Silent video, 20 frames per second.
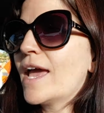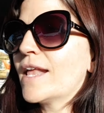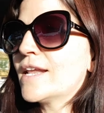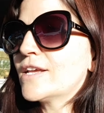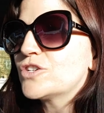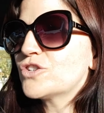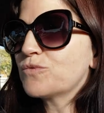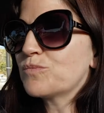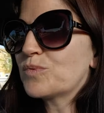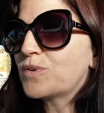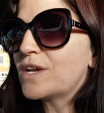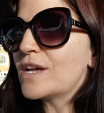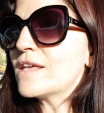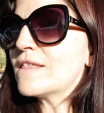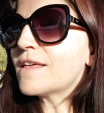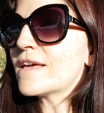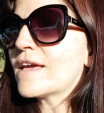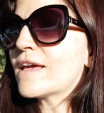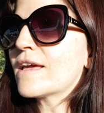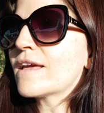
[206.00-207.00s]
and as you're
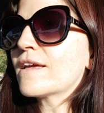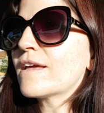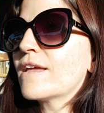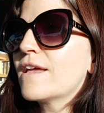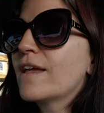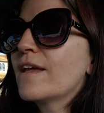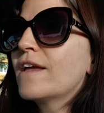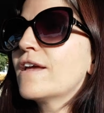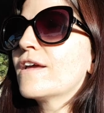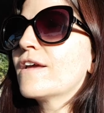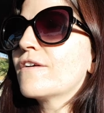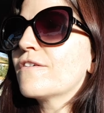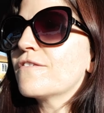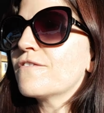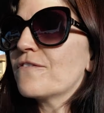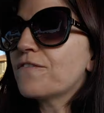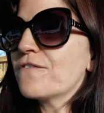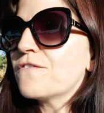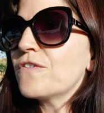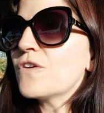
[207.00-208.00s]
breathing,
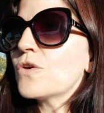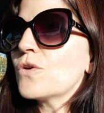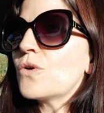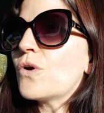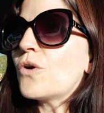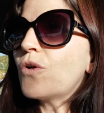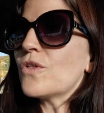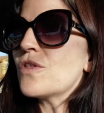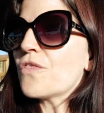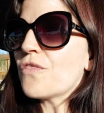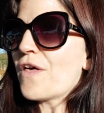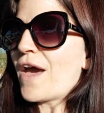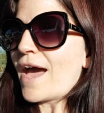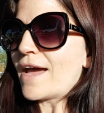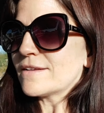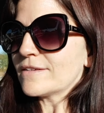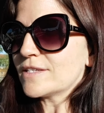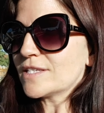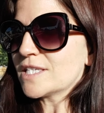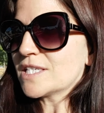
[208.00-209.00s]
feel
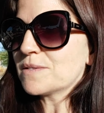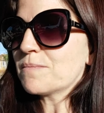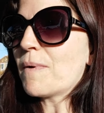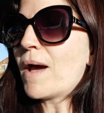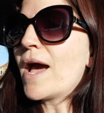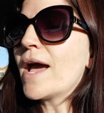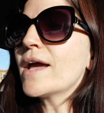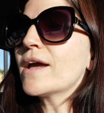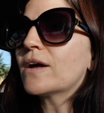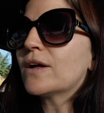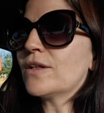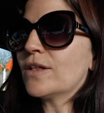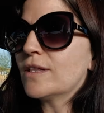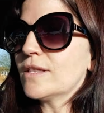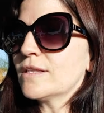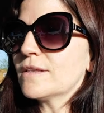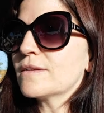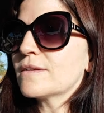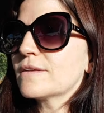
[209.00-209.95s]
that smile